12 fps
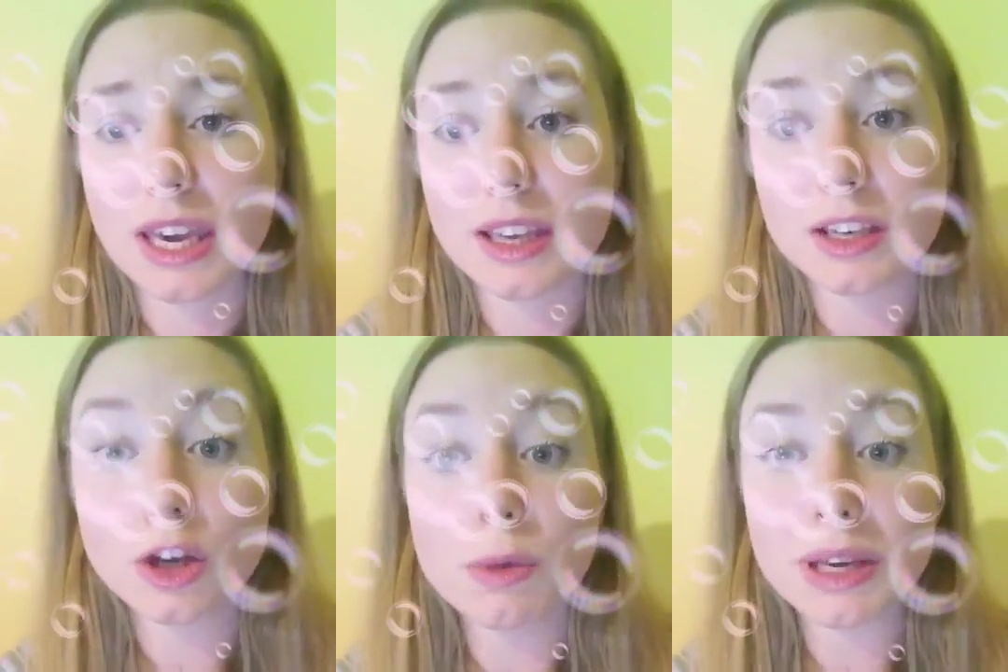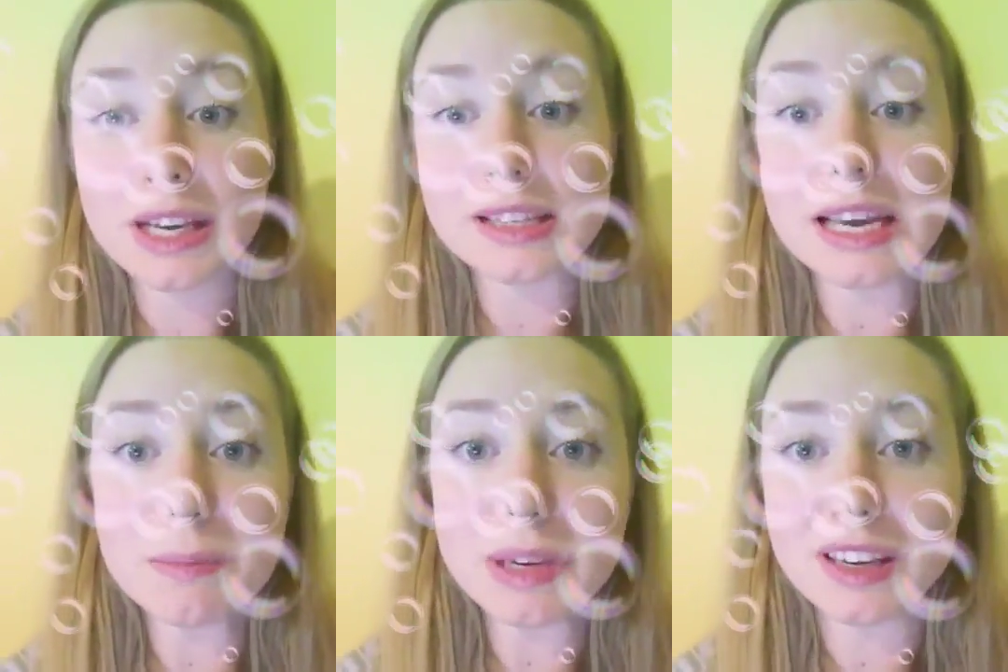you know, because
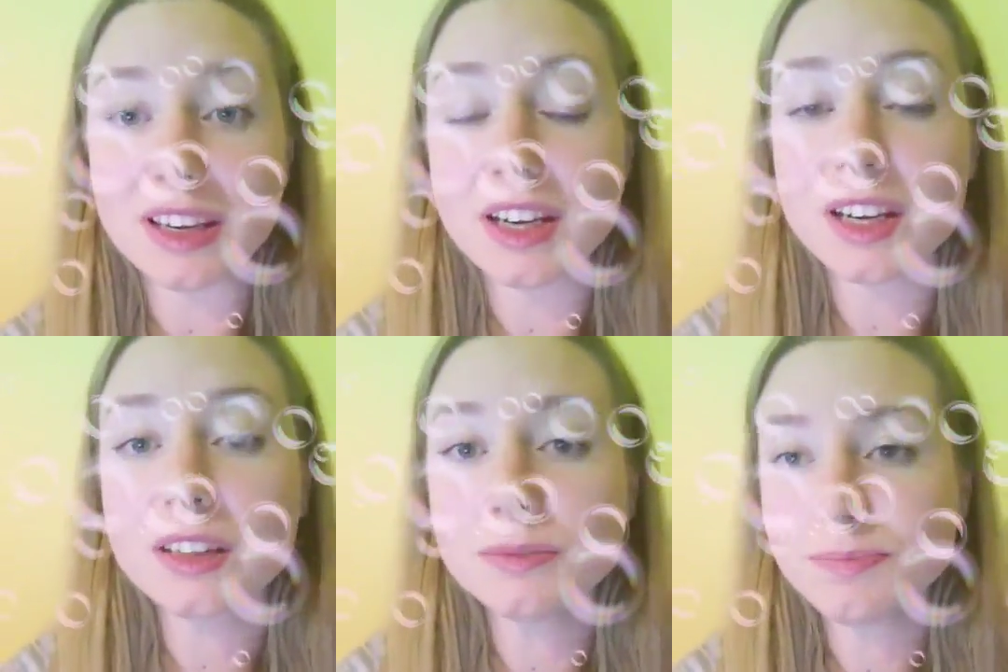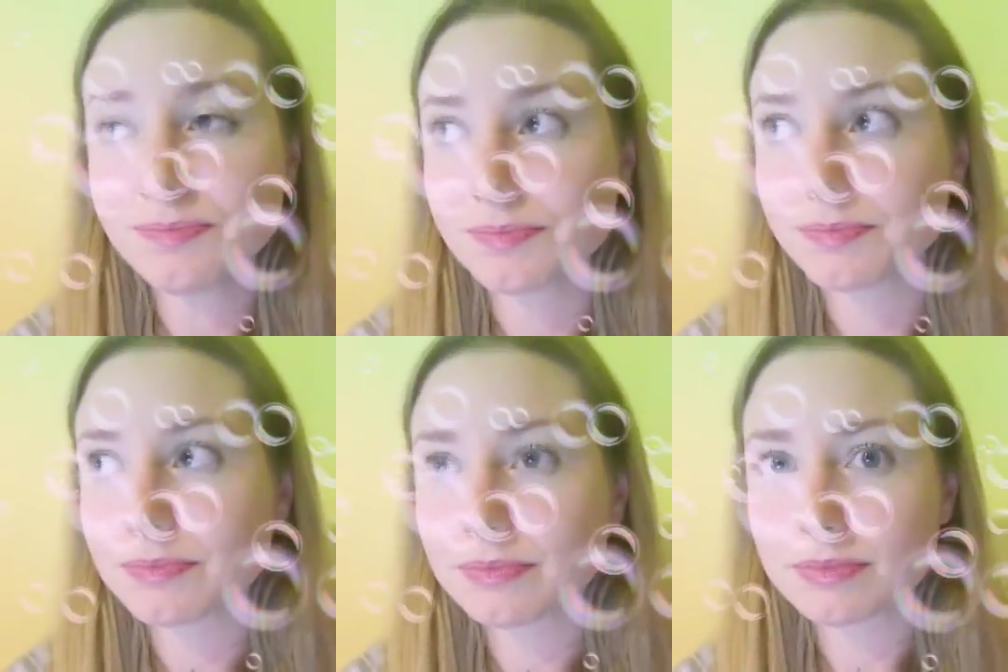I'm here.
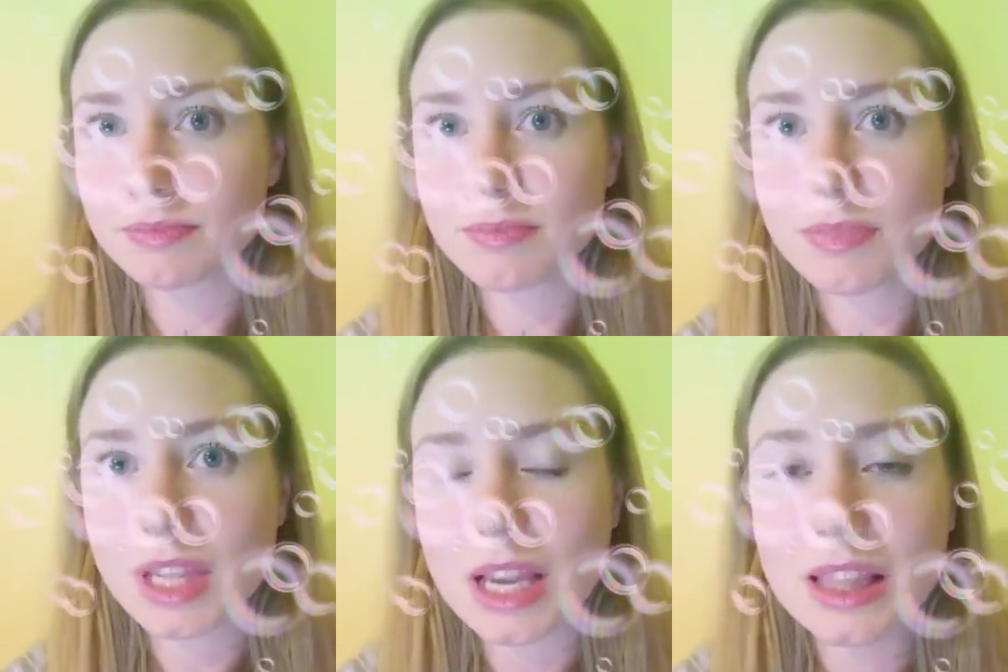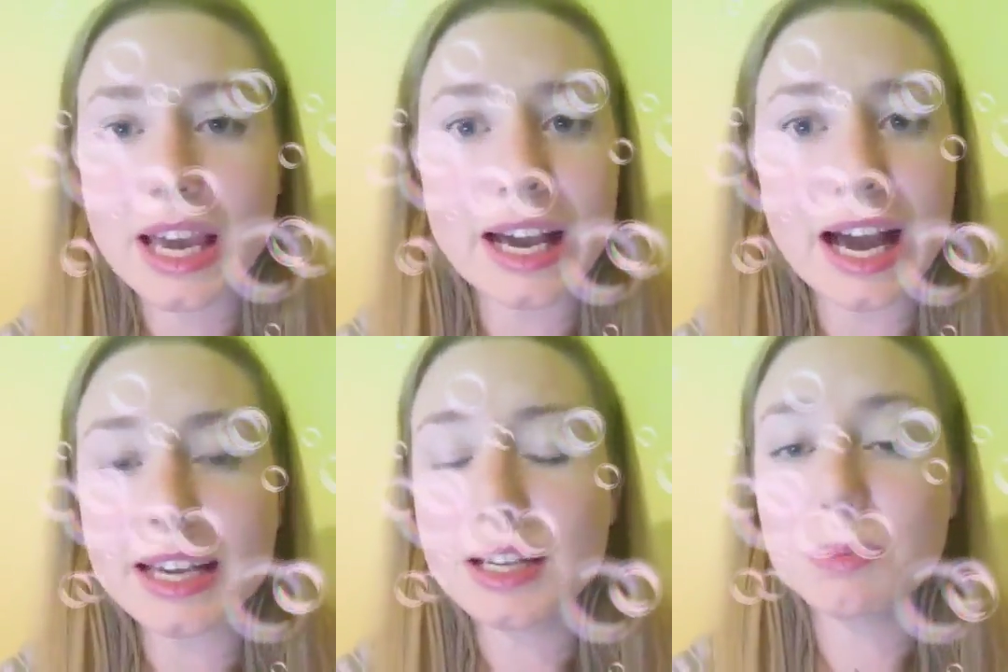Like, I
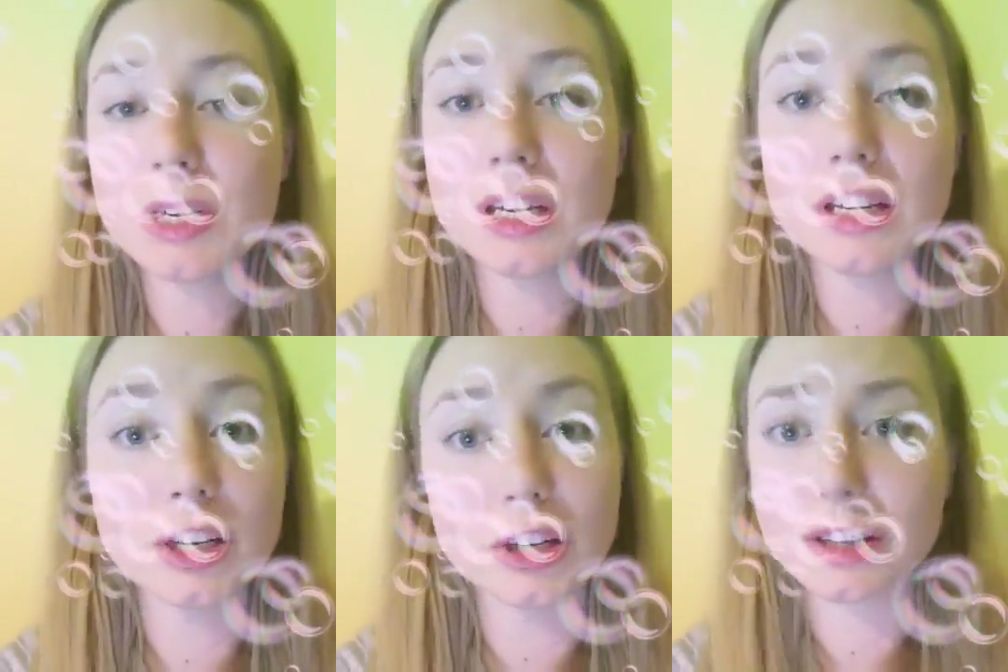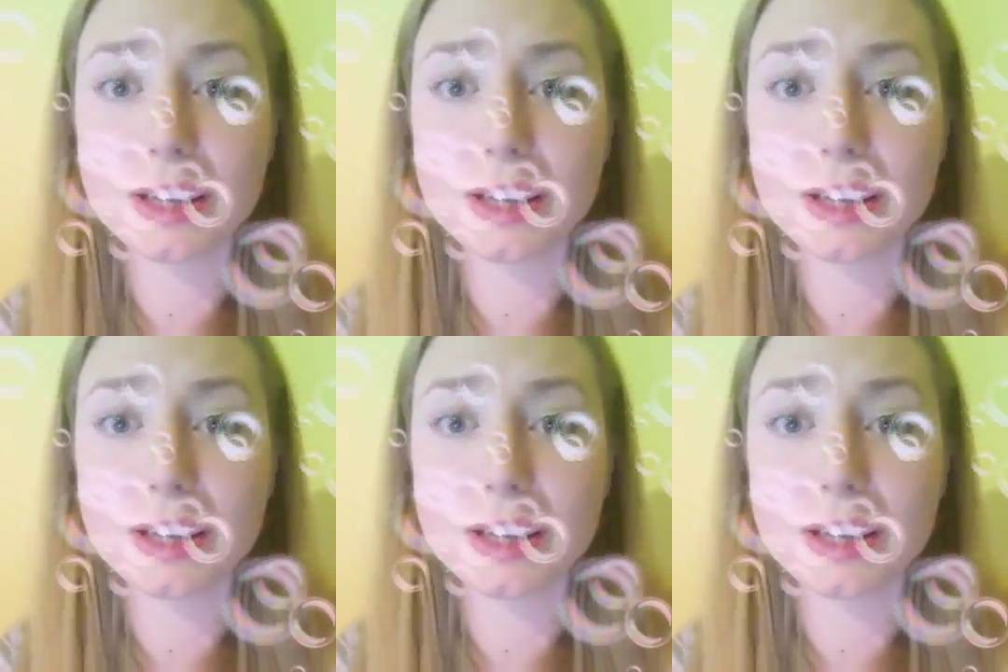could be cooking my